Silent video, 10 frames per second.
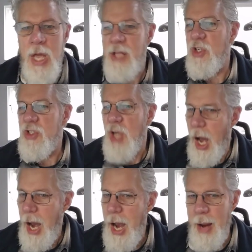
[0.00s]
It's a
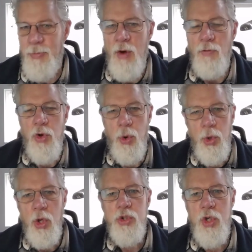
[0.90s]
time for the
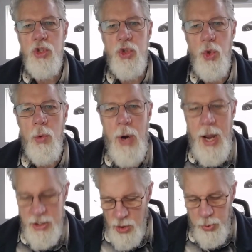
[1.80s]
real church to
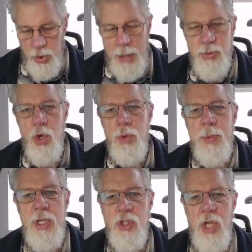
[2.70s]
arise, to proclaim
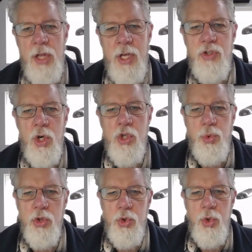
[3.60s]
truth, because unless there
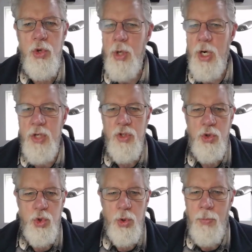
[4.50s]
is real truth, there is
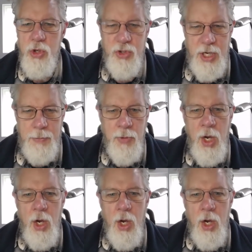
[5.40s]
no true mercy.